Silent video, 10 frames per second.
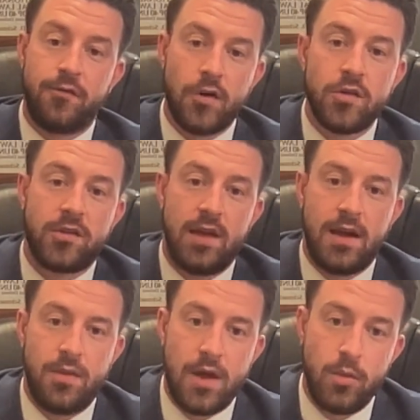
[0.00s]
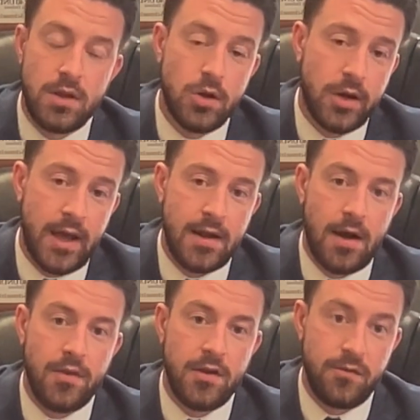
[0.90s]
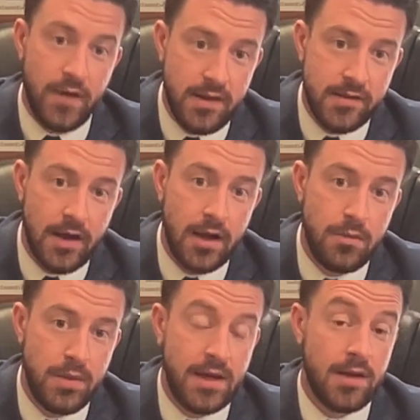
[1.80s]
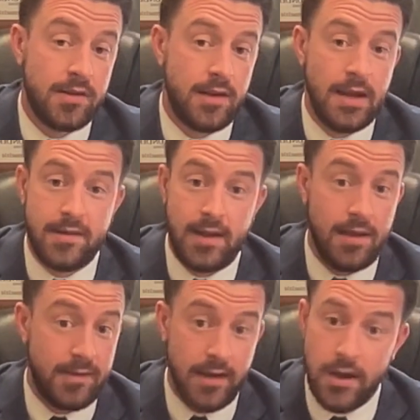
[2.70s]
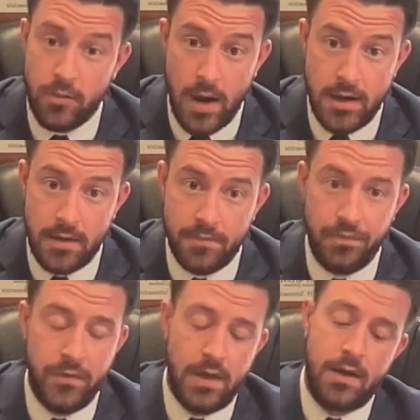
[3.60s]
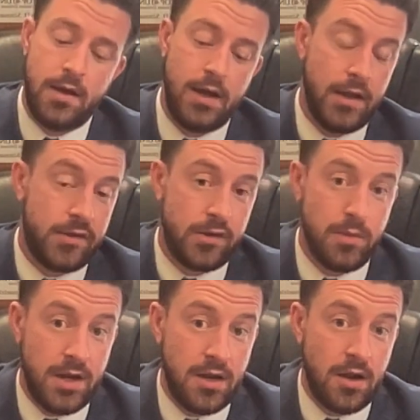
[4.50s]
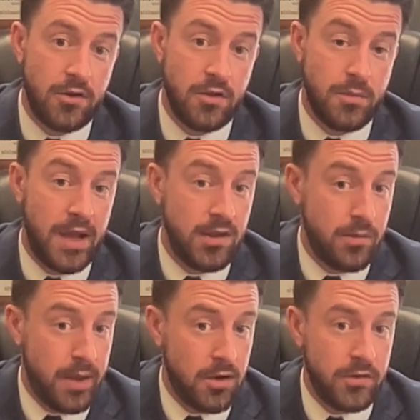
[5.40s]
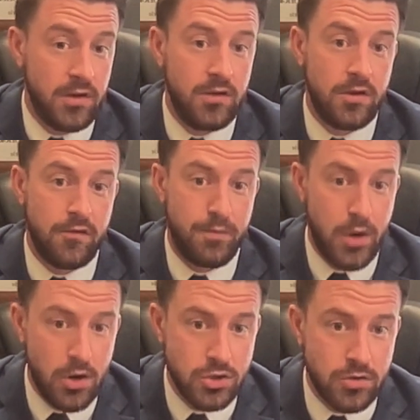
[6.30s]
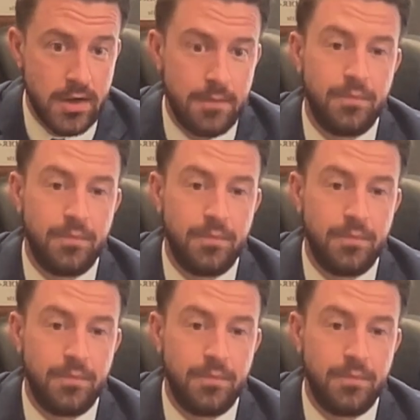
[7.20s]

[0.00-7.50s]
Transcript: first thing that we look at on the defense side because it's a signed writing, it's submitted under the pains and penalties of perjury,